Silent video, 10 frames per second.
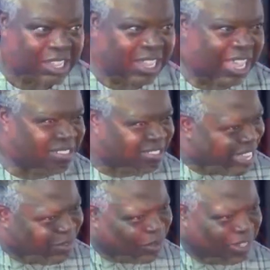He had
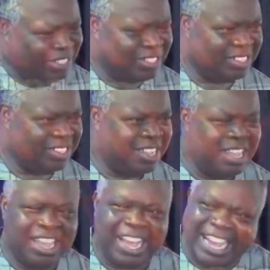time for this.
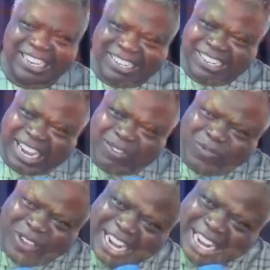I
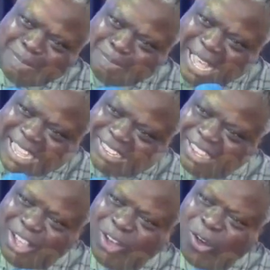travail in birth
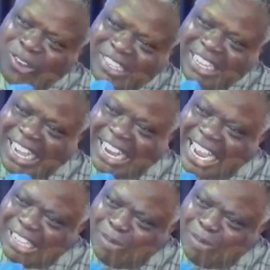until Christ be